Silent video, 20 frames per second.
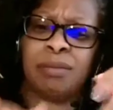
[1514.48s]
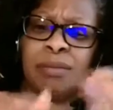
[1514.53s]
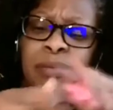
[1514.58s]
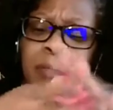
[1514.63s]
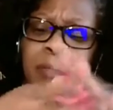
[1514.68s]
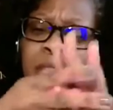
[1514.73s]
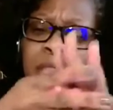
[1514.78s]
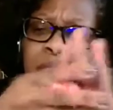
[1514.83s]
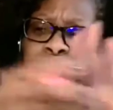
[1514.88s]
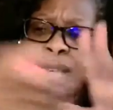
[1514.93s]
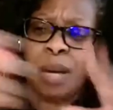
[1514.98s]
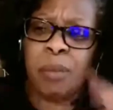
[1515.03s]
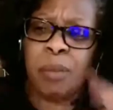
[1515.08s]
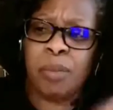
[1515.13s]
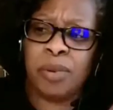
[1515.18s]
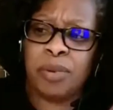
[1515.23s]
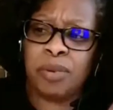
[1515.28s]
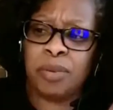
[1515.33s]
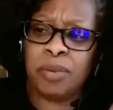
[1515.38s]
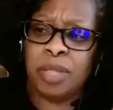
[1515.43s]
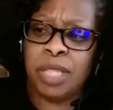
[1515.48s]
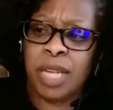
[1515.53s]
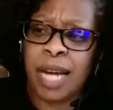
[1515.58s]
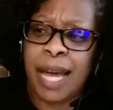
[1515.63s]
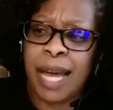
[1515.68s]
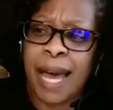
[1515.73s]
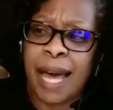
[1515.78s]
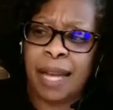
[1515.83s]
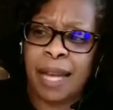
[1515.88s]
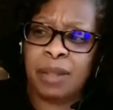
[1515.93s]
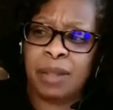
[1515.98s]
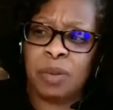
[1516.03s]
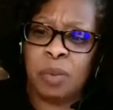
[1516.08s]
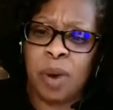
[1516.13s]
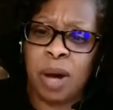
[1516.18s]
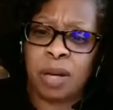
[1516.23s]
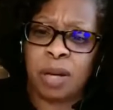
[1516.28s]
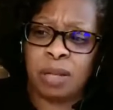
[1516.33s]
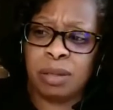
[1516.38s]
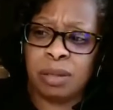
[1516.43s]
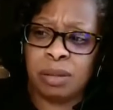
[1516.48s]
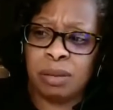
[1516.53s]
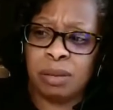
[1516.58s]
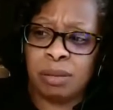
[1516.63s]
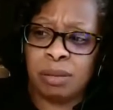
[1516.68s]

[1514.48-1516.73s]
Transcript: This sample, the one that I added the water to?